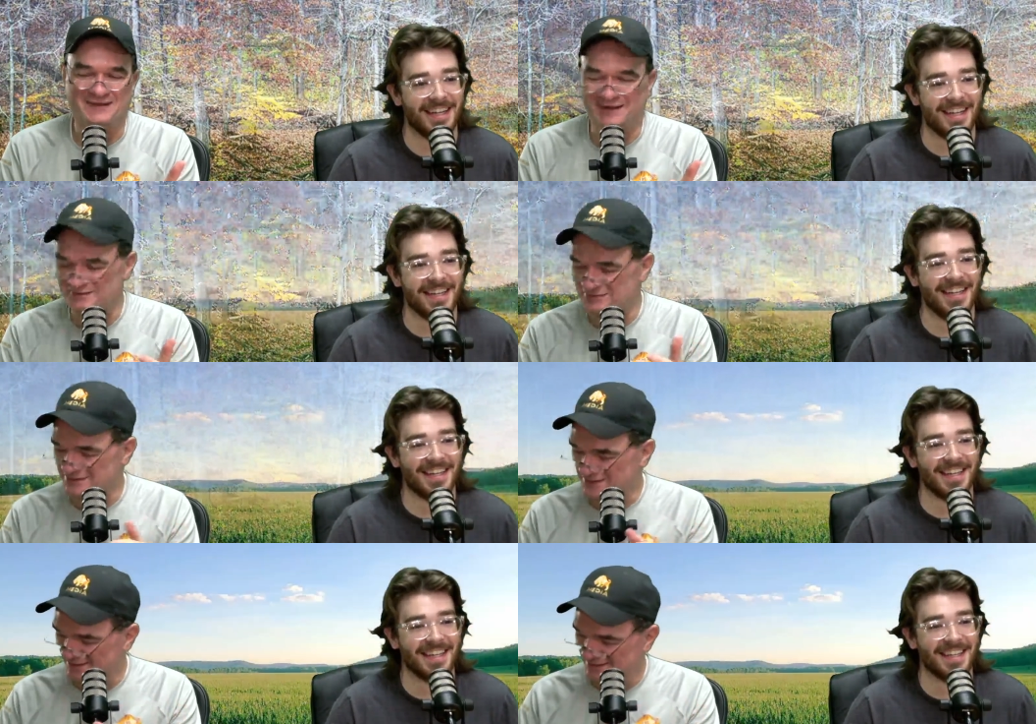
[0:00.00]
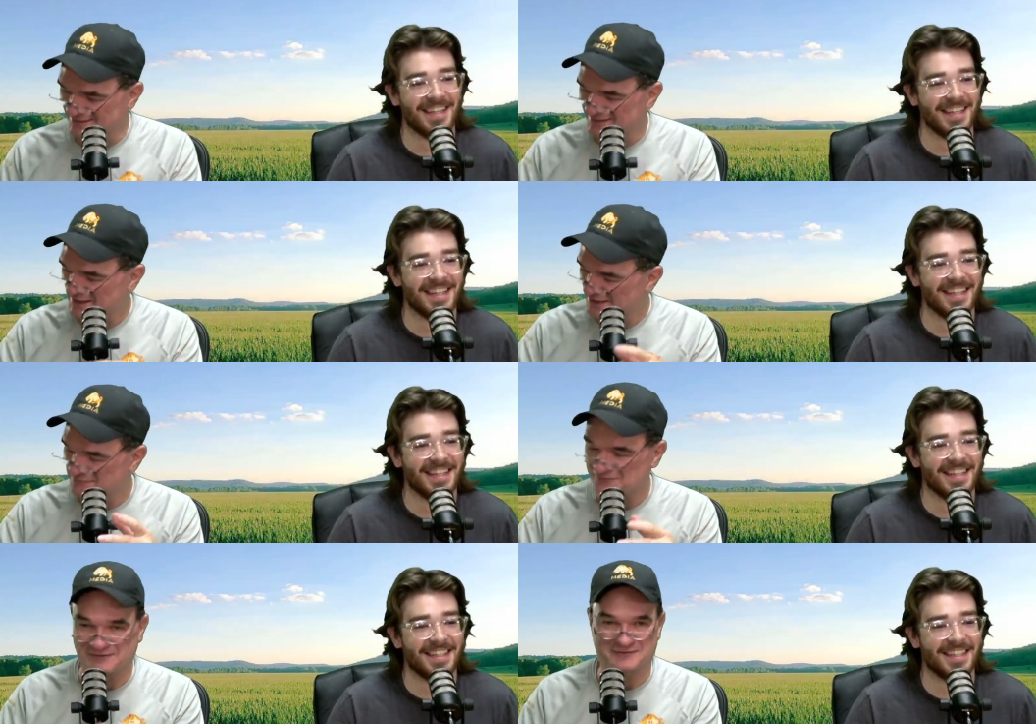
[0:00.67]
Speaker 1: I just got this
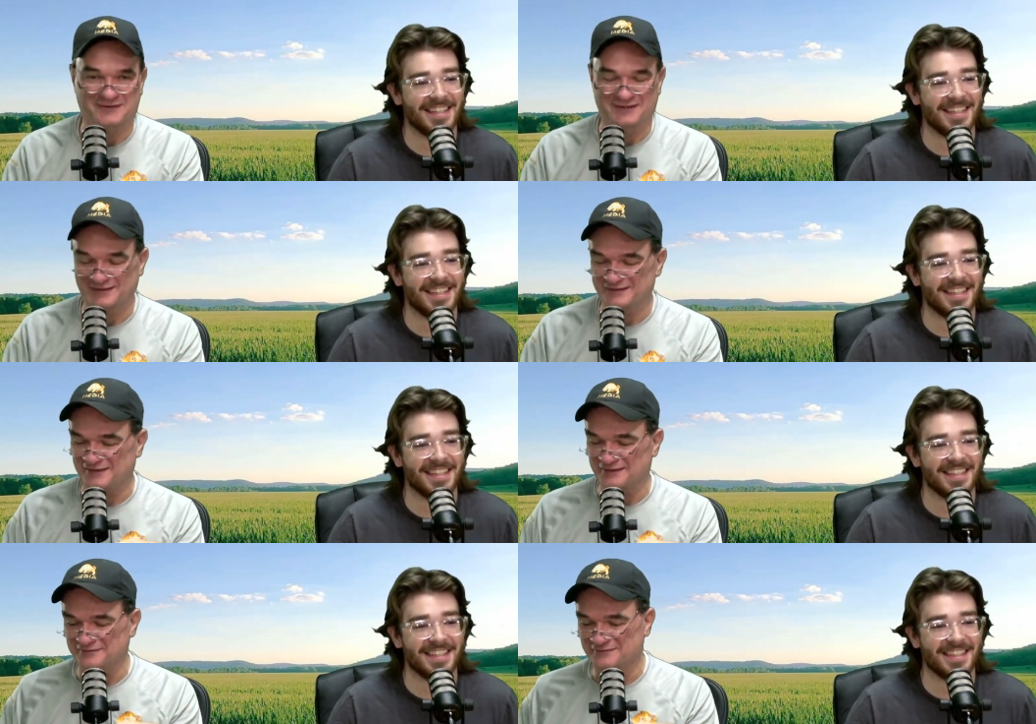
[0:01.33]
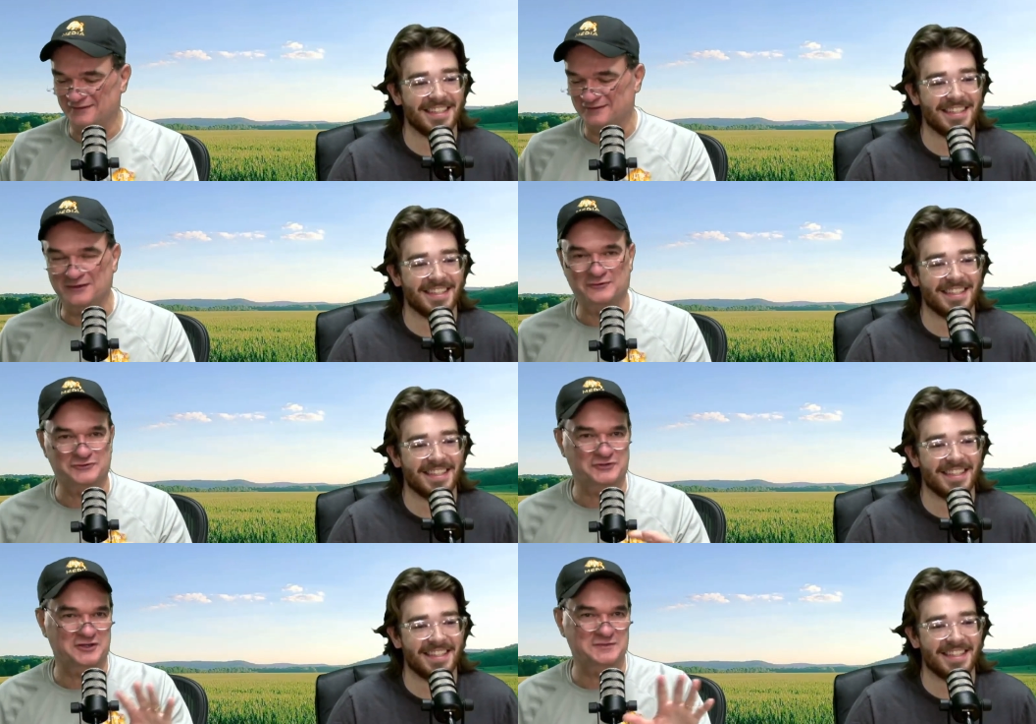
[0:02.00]
iPhone that I take. They
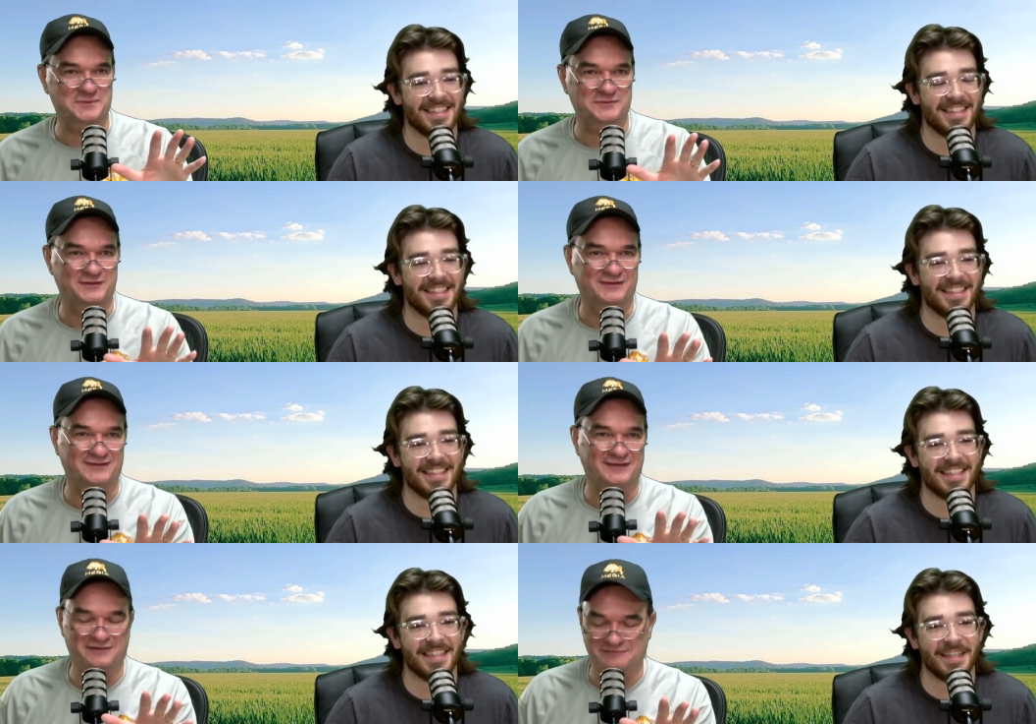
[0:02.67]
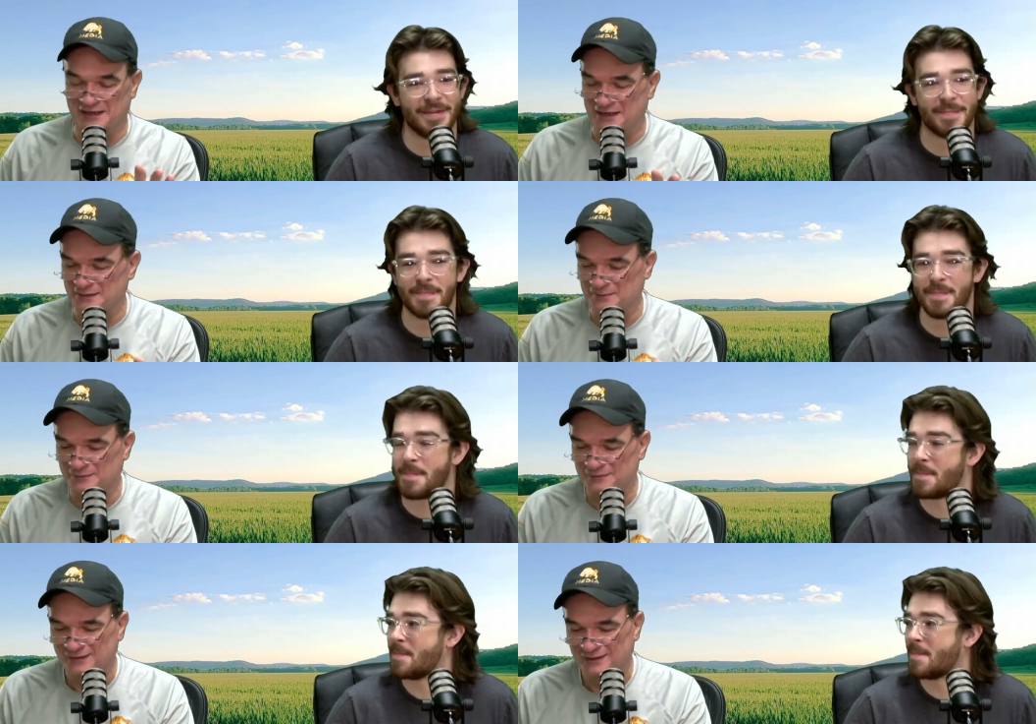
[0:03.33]
don't trust me with anything
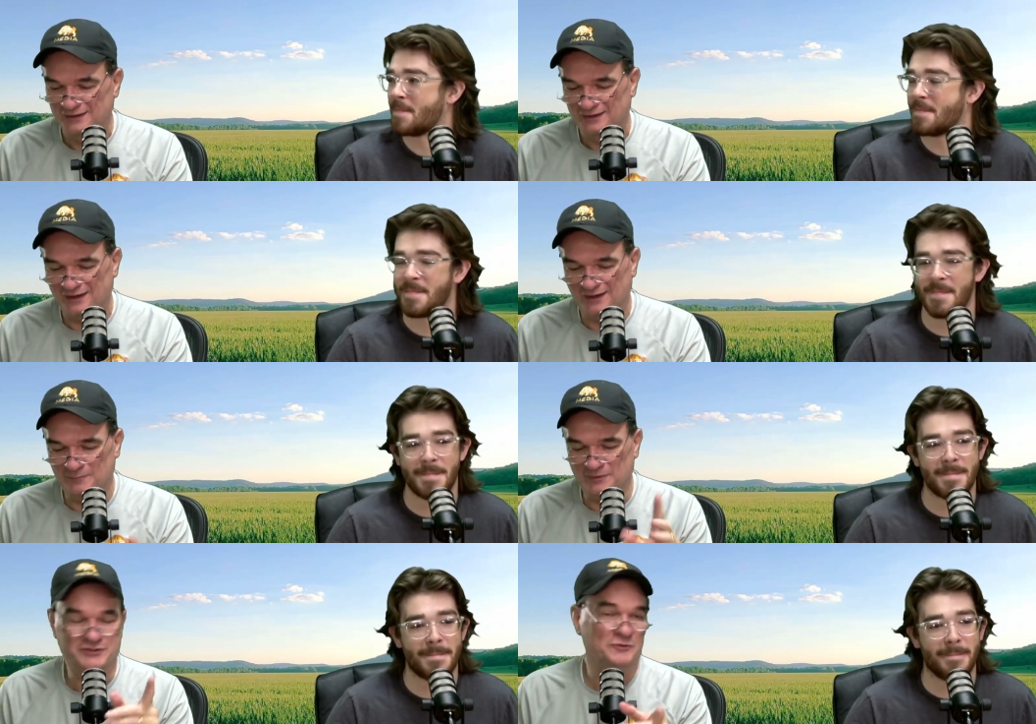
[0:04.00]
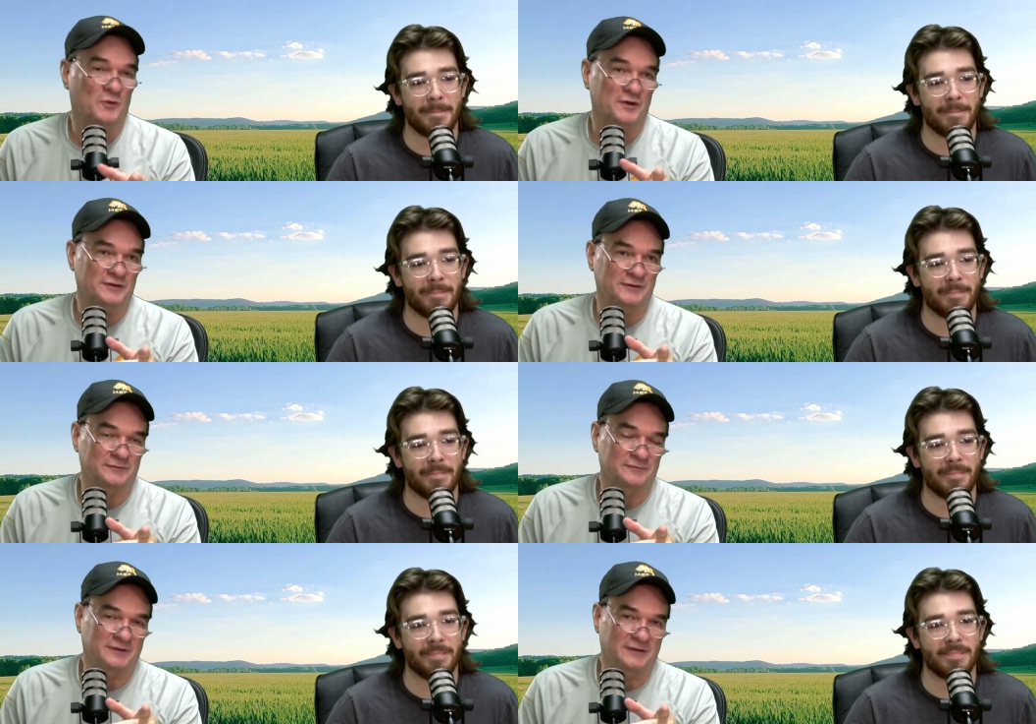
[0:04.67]
valuable. Uh, but you want
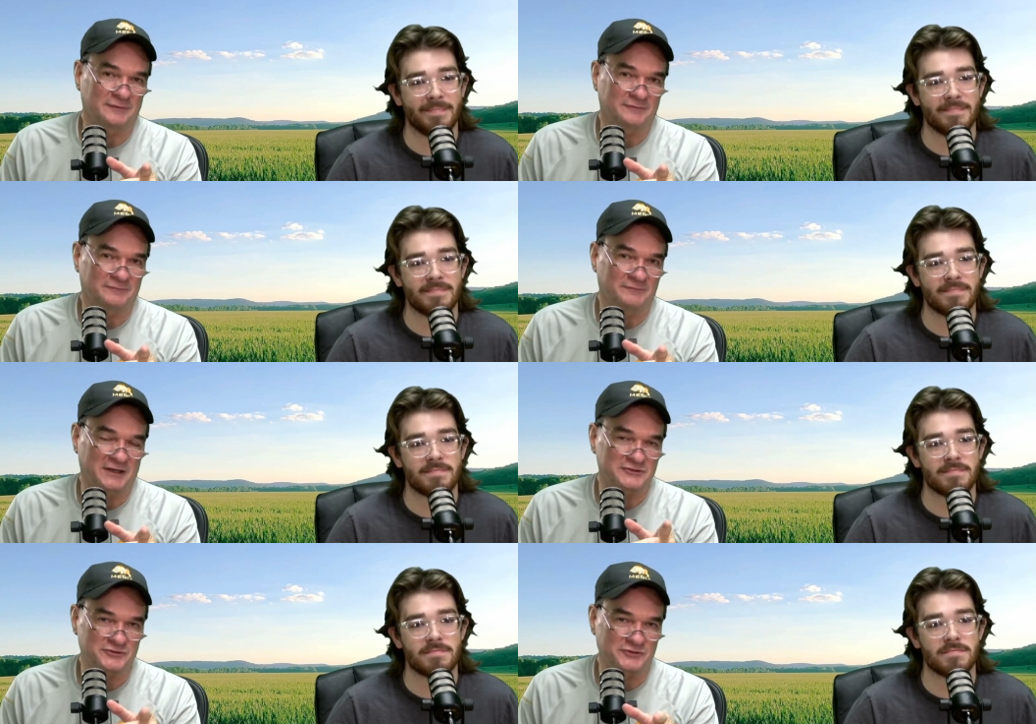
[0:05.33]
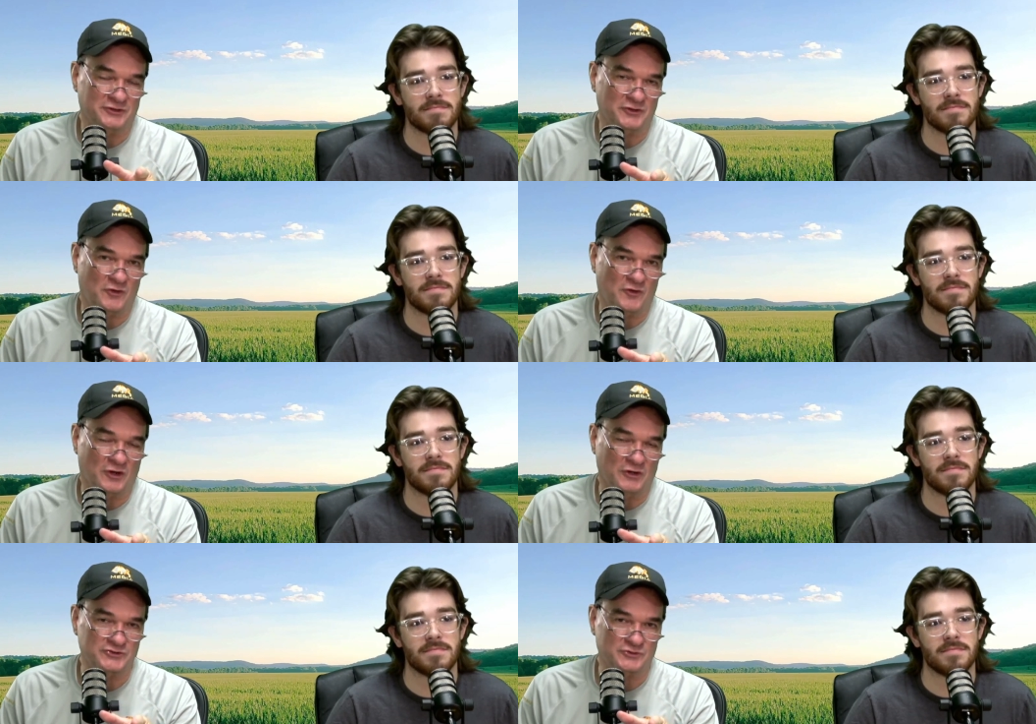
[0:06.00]
to uh, make sure you
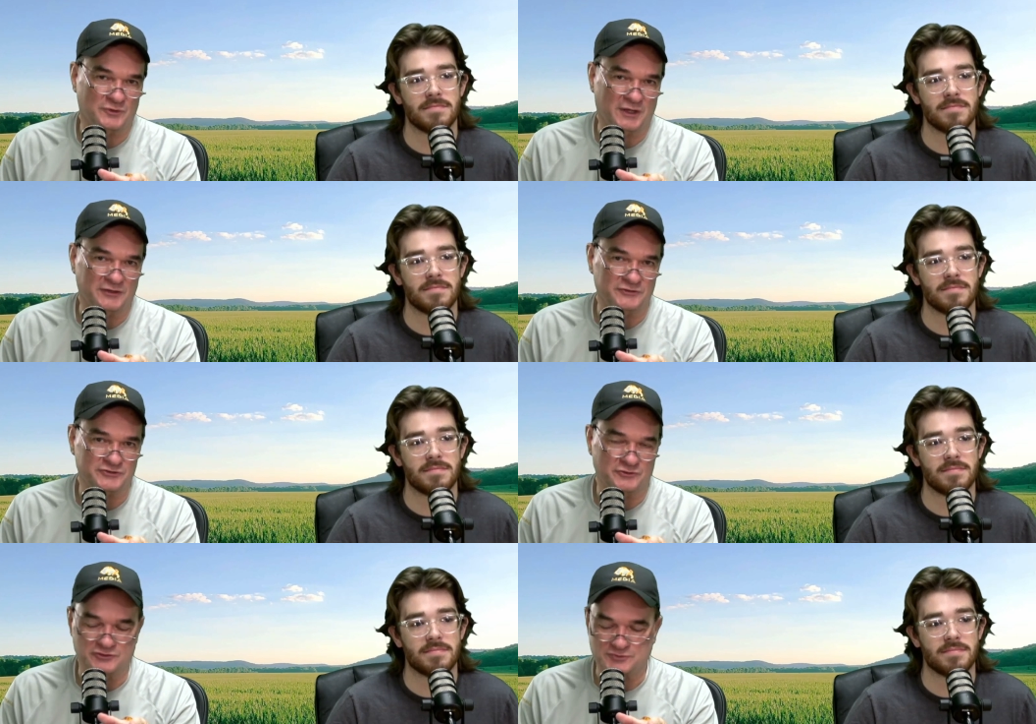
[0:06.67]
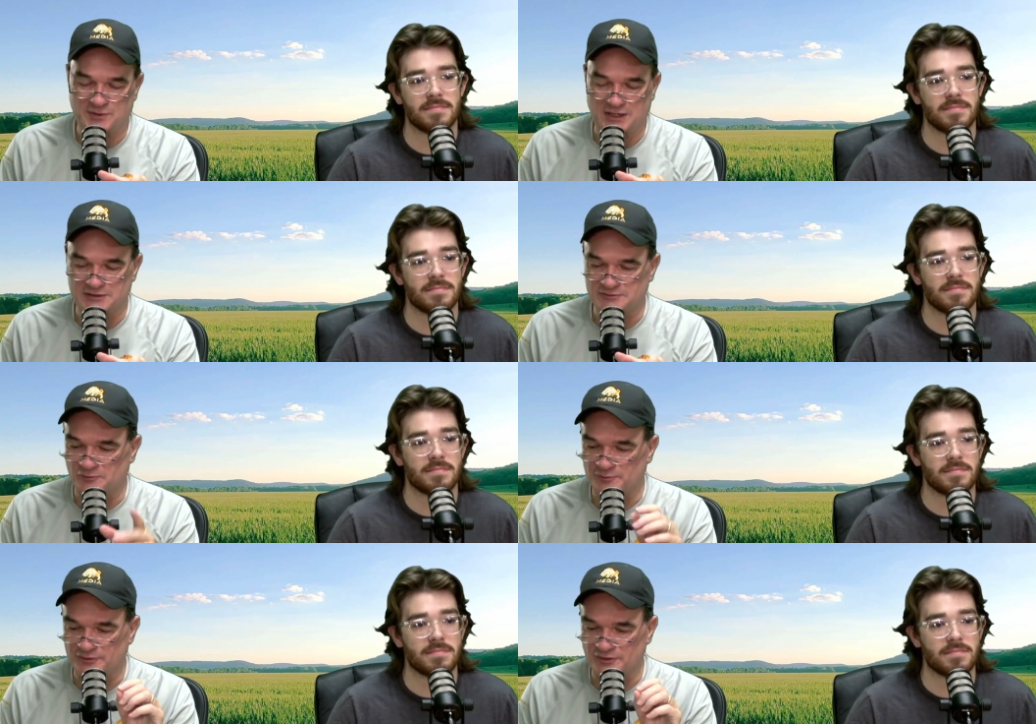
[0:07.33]
call Arts Around as soon as
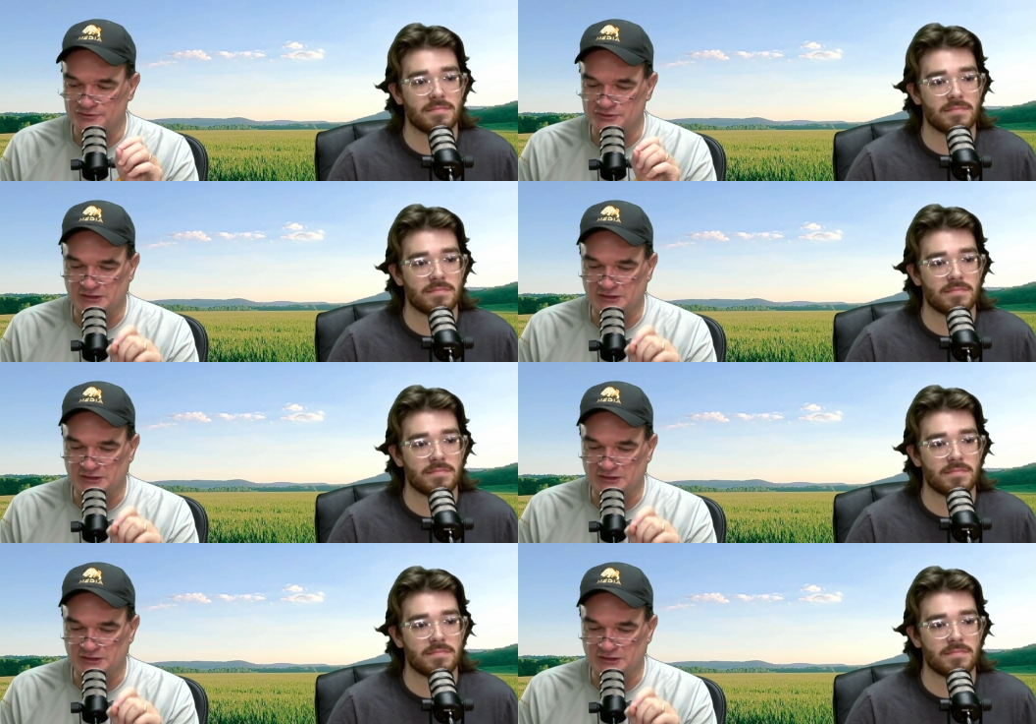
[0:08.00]
possible because the